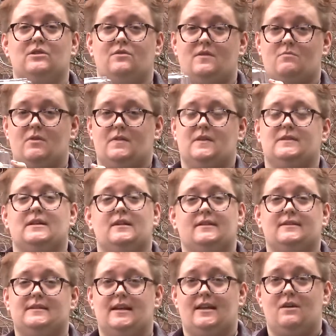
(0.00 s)
So if you put this on a
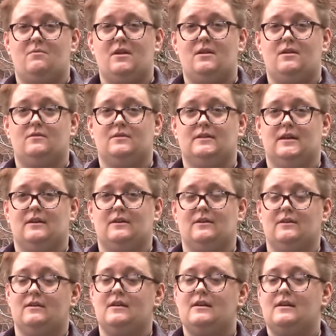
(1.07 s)
sunny windowsill,